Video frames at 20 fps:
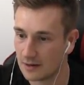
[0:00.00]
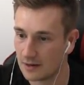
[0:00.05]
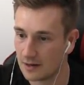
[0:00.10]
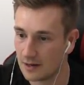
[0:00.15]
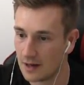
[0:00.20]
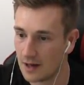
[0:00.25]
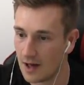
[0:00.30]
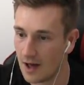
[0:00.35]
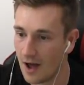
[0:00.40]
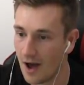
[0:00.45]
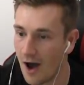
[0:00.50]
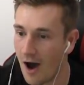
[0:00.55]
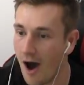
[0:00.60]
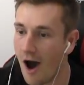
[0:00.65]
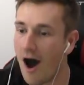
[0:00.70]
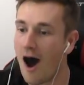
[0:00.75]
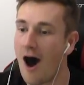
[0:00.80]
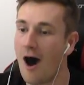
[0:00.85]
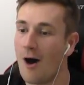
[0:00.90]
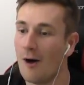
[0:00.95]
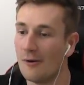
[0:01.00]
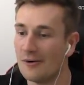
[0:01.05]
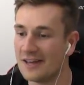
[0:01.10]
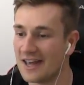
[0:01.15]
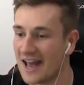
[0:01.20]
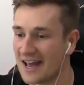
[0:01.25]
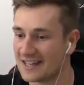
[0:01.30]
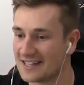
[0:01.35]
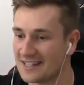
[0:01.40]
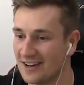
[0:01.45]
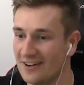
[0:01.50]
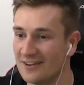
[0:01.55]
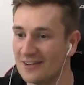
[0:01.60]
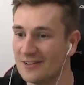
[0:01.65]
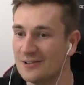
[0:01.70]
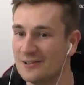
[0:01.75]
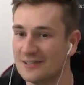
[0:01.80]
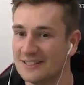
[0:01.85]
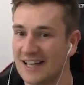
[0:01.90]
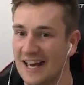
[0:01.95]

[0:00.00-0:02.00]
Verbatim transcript: Oh, what a... Oh, right, yes, watch this.